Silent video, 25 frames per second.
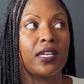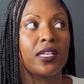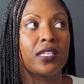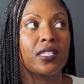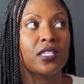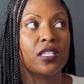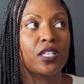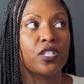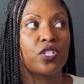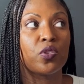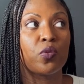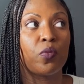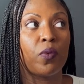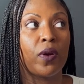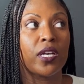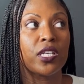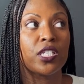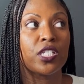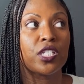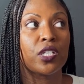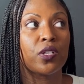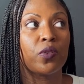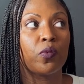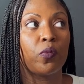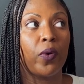a
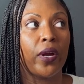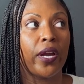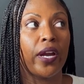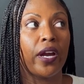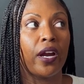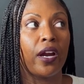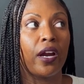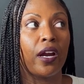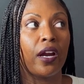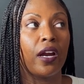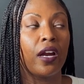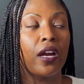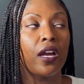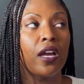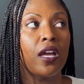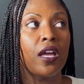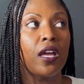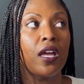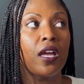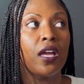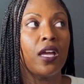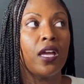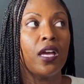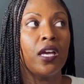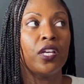situation where
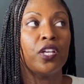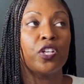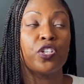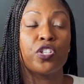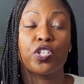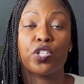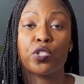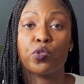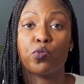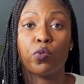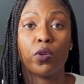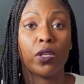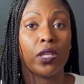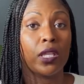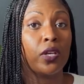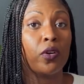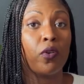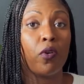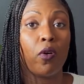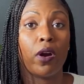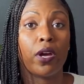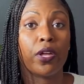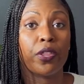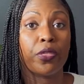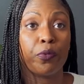you're just really
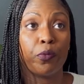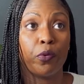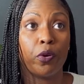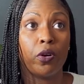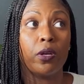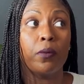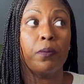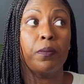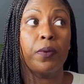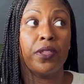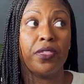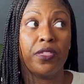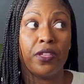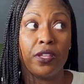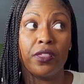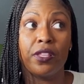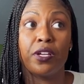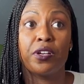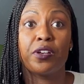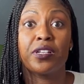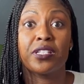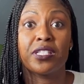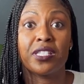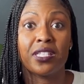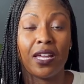going through it, but then
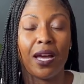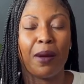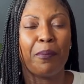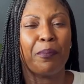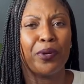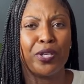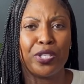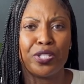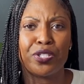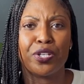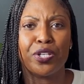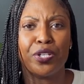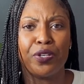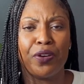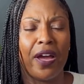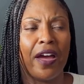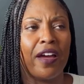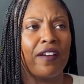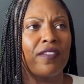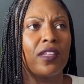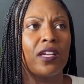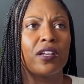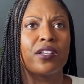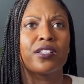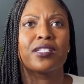I'm pretty sure you have,
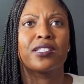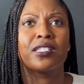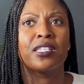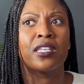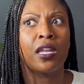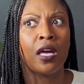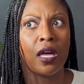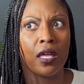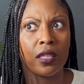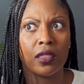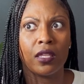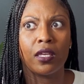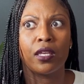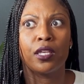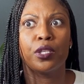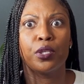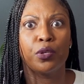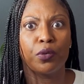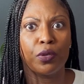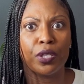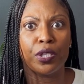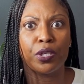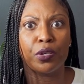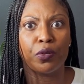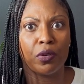there's nothing you
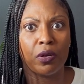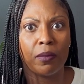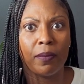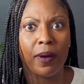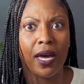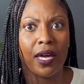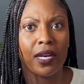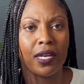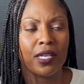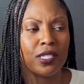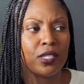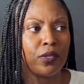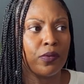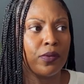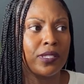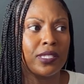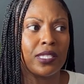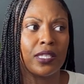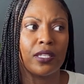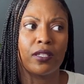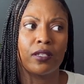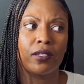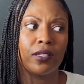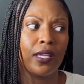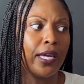can do about it. So it's
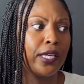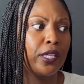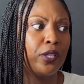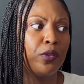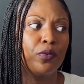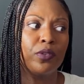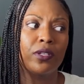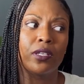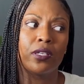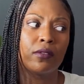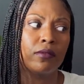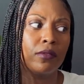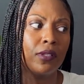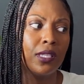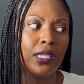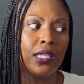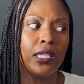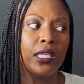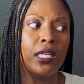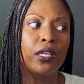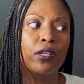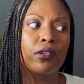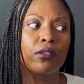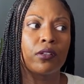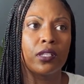either like you can
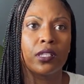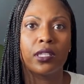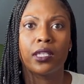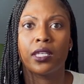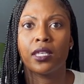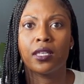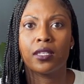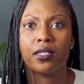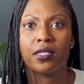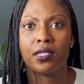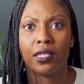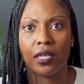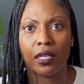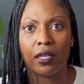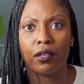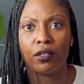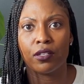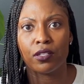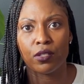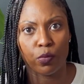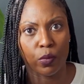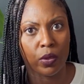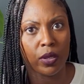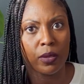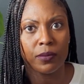literally sink or
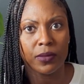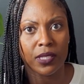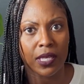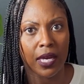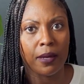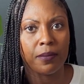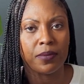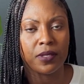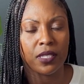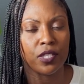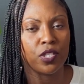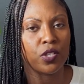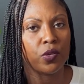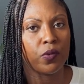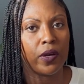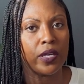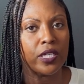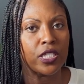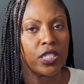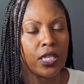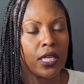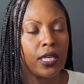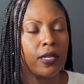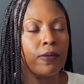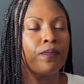swim type
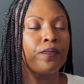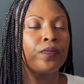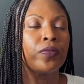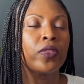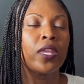situation.